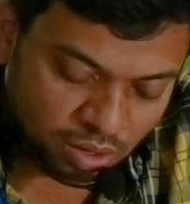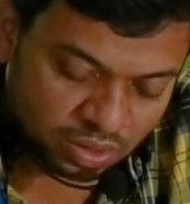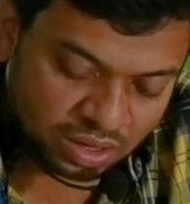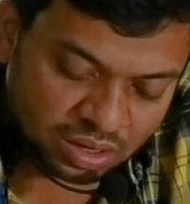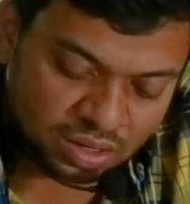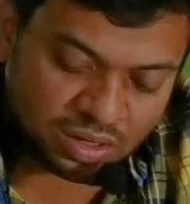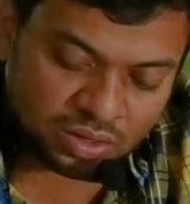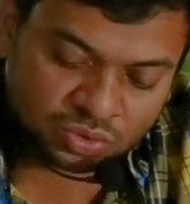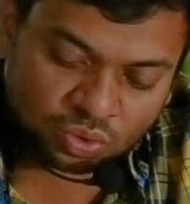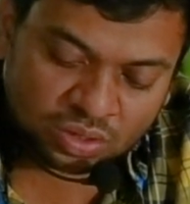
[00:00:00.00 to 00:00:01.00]
Okay,
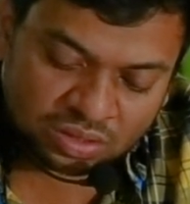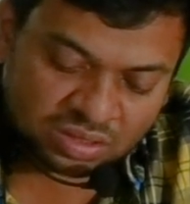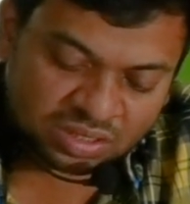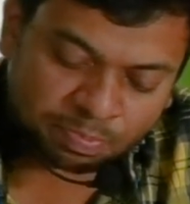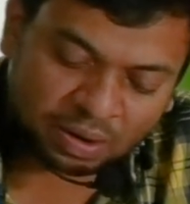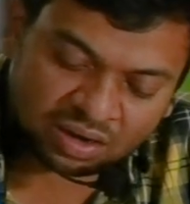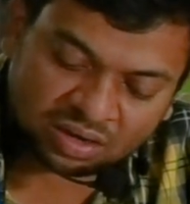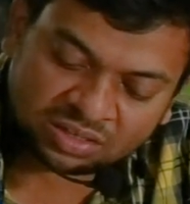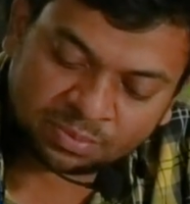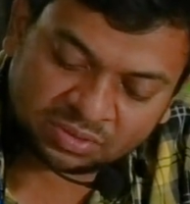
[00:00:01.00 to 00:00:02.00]
so this
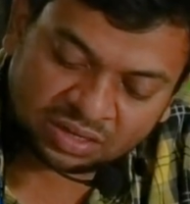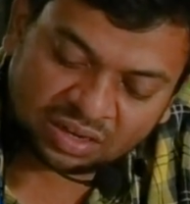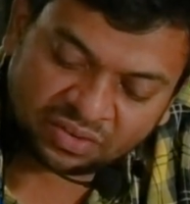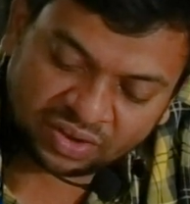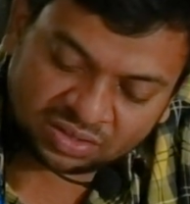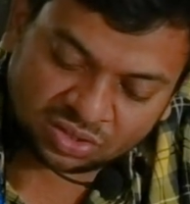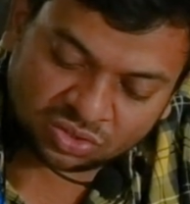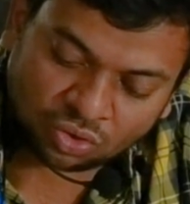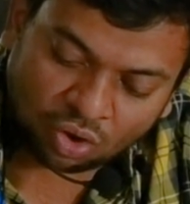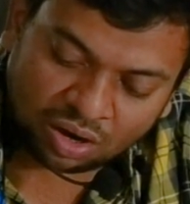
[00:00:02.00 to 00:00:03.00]
partnership signifies a
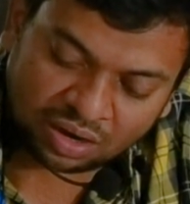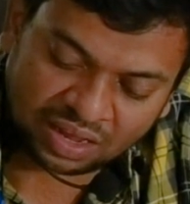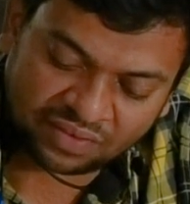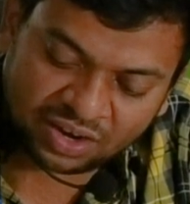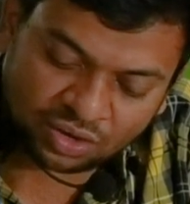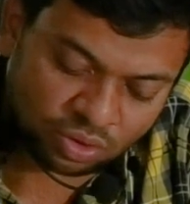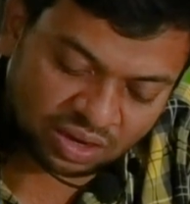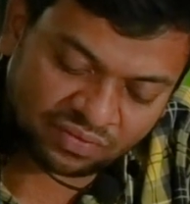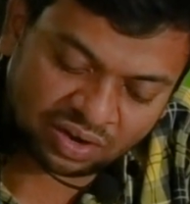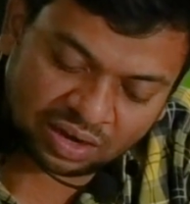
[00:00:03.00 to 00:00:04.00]
strong navy to
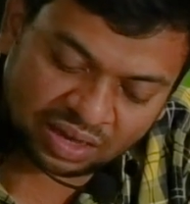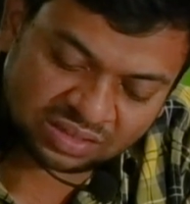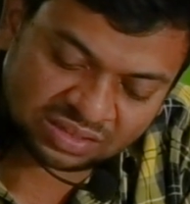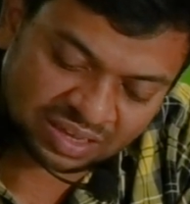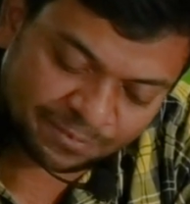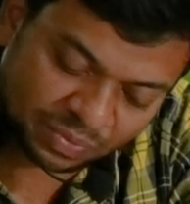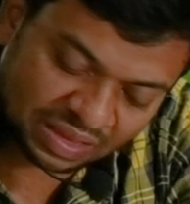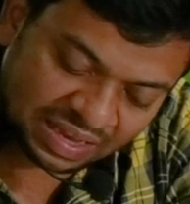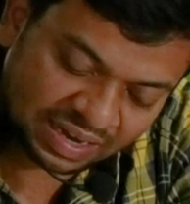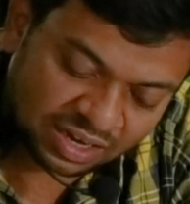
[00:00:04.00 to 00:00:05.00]
navy links,
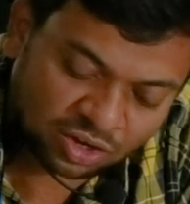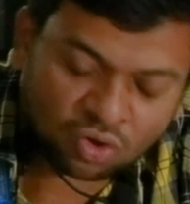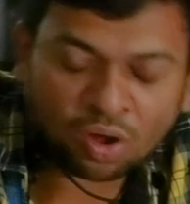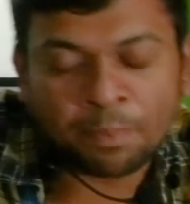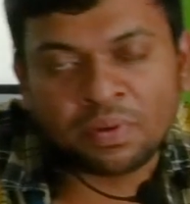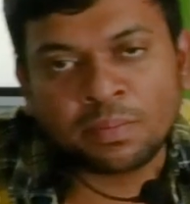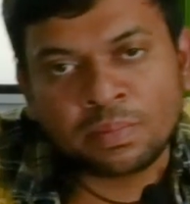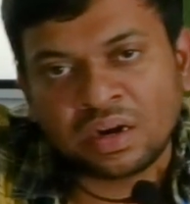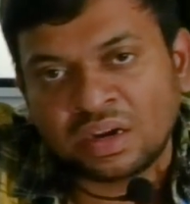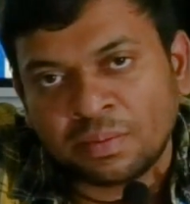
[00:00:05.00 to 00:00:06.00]

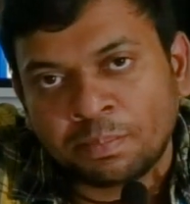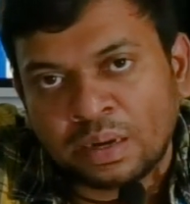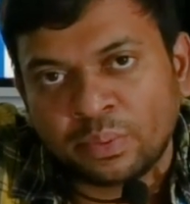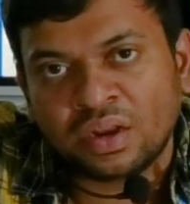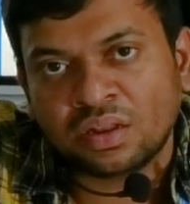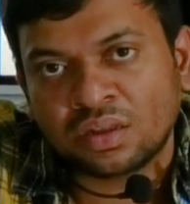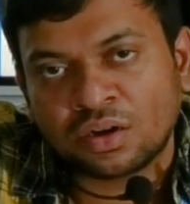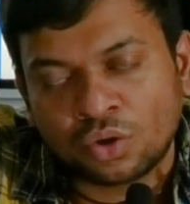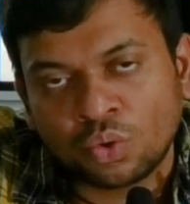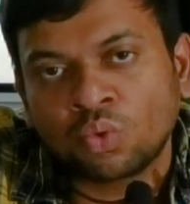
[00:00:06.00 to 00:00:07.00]
interoperability between the
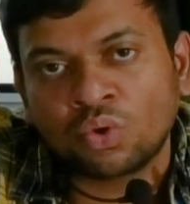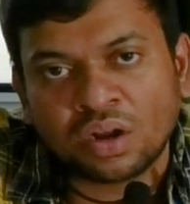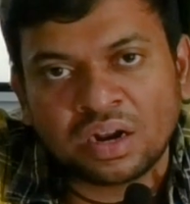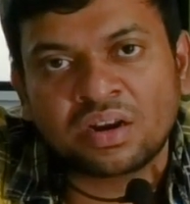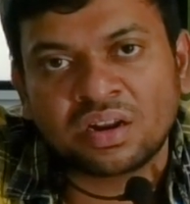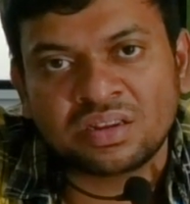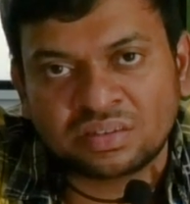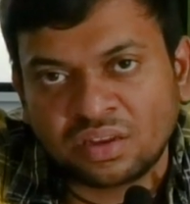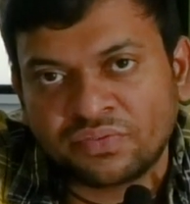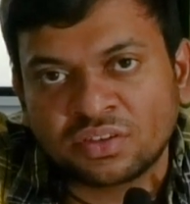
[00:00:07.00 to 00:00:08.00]
two countries'
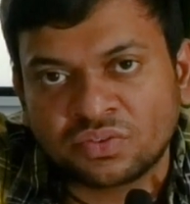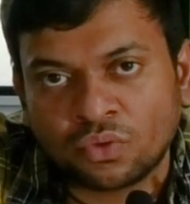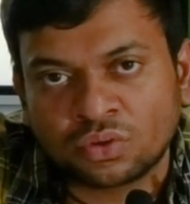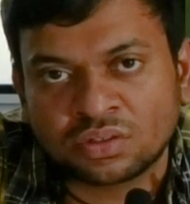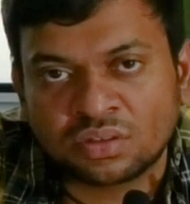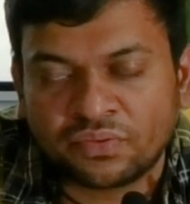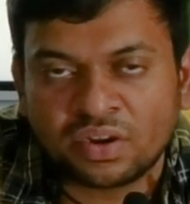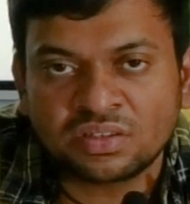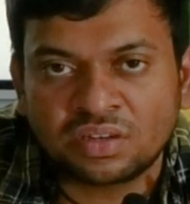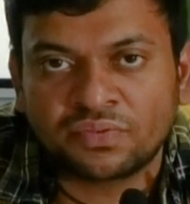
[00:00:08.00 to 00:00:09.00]
defense forces, the
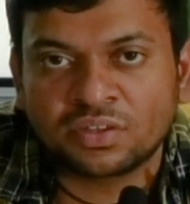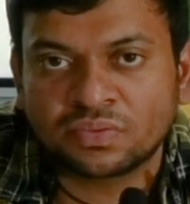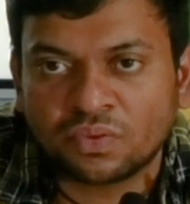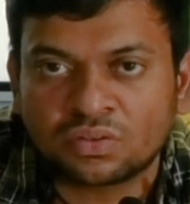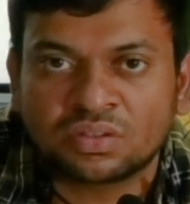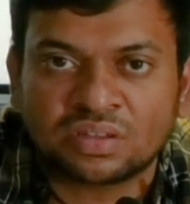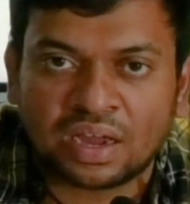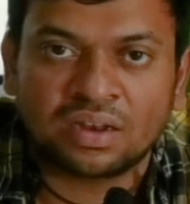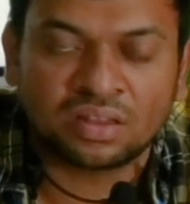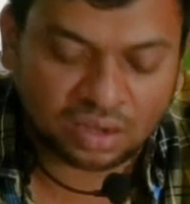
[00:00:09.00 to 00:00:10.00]
French defense forces
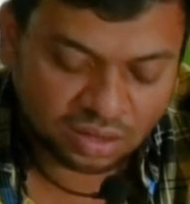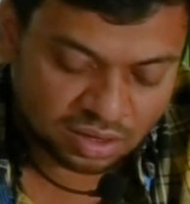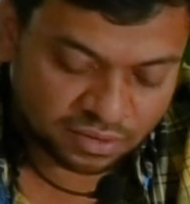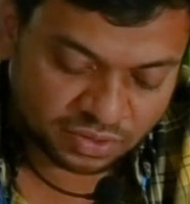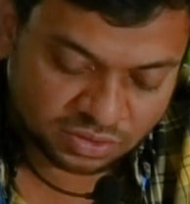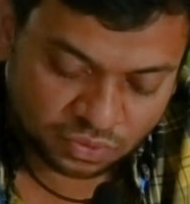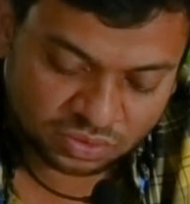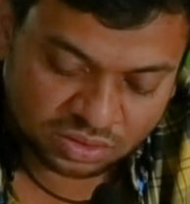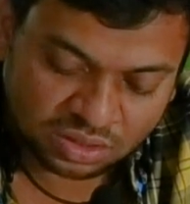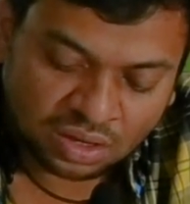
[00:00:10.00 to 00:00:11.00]
and the Indian defense
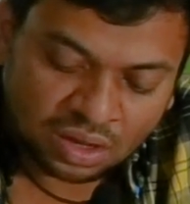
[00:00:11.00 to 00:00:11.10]
forces,